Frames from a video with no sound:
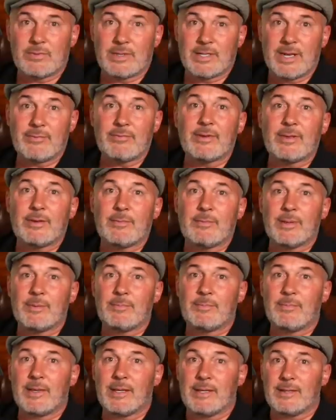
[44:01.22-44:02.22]
would definitely be
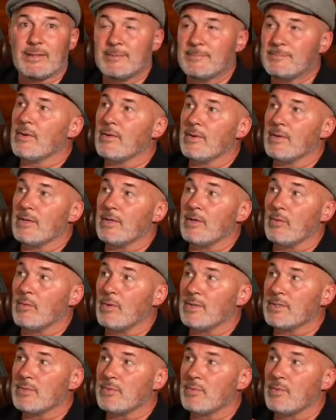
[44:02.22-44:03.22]
Pete. You know,
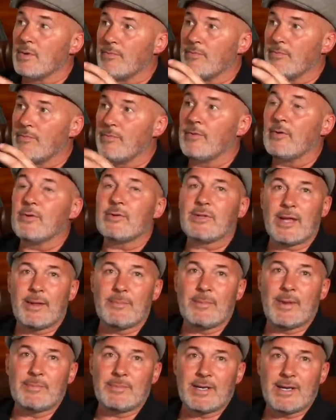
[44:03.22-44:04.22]
once we're
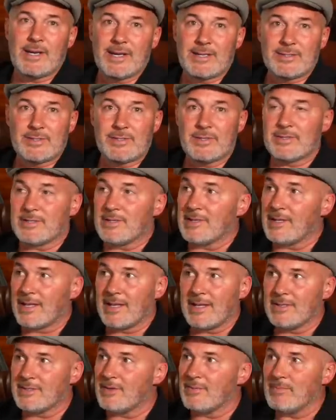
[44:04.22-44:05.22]
full-time empty nesters and the
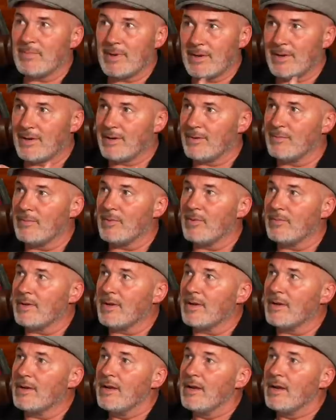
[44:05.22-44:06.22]
kids are married and moved
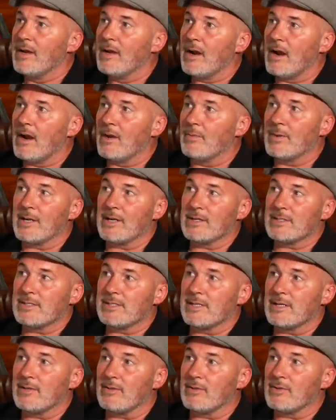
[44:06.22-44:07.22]
on, are we going to
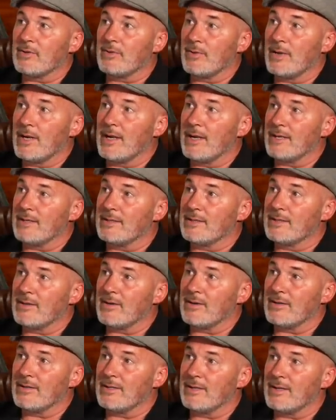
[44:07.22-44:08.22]
still create
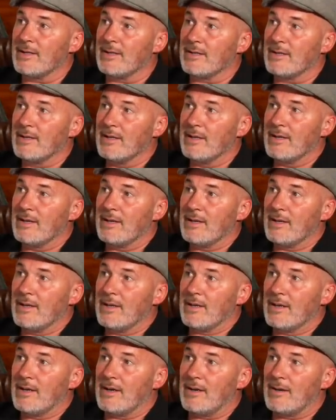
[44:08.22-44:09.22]
content?
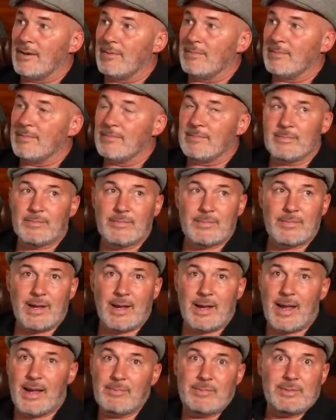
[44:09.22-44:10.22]

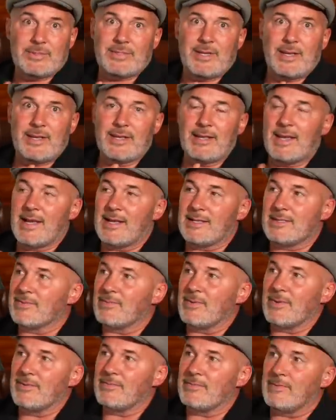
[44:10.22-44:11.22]
I would say yes.
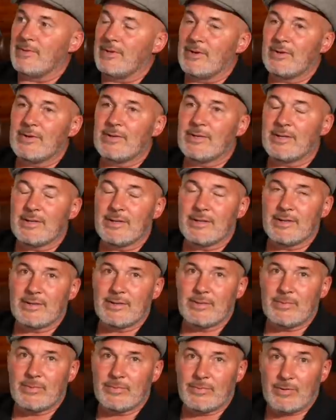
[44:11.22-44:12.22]
We've grown
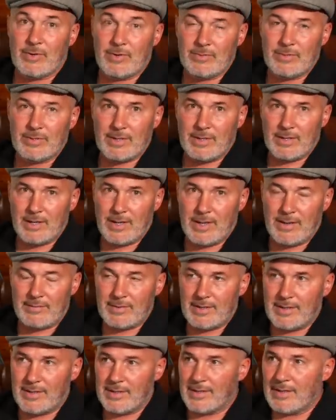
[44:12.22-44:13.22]
to love
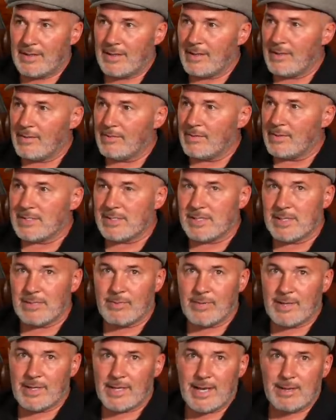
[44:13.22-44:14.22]
it. We still
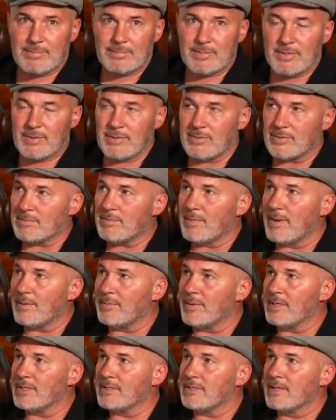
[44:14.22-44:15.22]
want to capture those
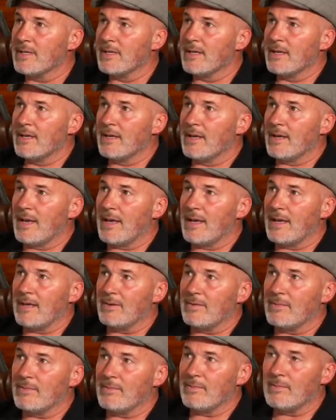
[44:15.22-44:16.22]
memories.
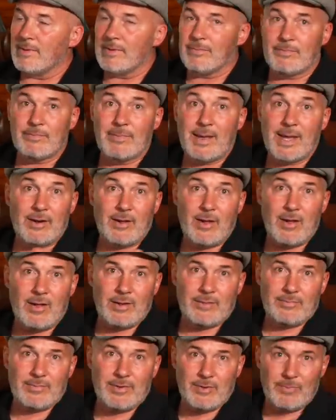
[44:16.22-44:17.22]
And we've met
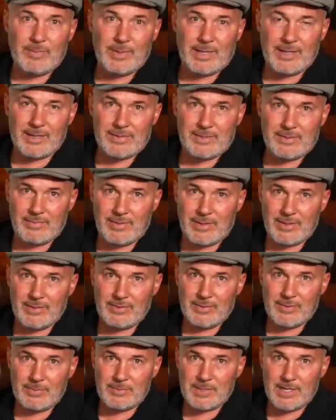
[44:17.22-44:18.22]
all of you because of the
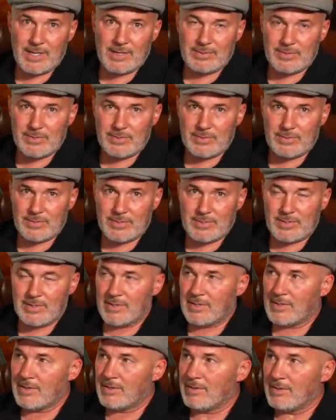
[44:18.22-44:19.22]
YouTube channel, so it's
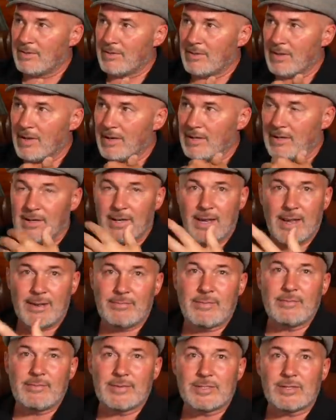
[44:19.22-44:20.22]
got a
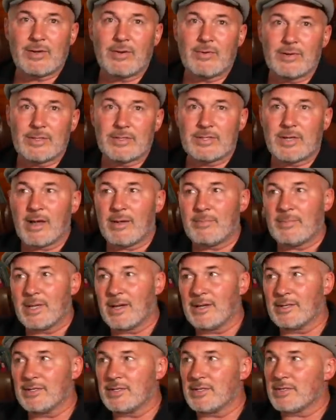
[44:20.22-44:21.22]
life of its own. It's gone
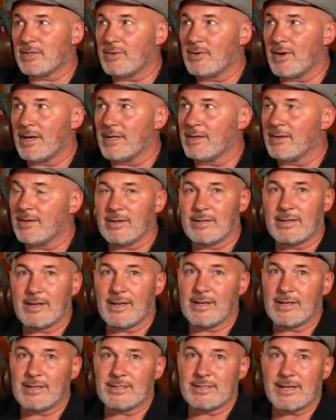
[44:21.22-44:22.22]
beyond just creating
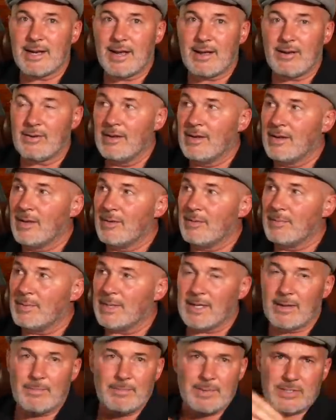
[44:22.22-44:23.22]
content. It's now
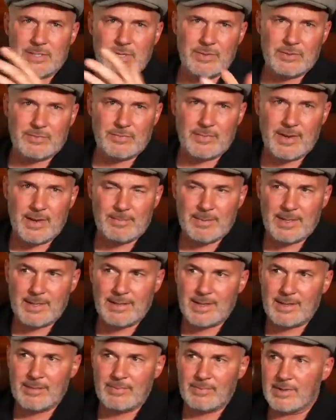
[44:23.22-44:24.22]
become this huge family
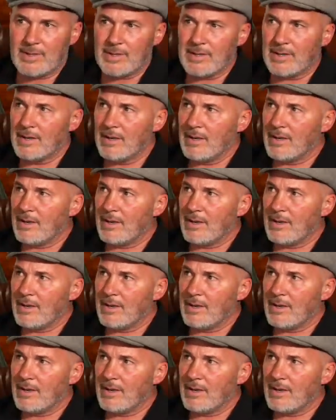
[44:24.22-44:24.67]
that we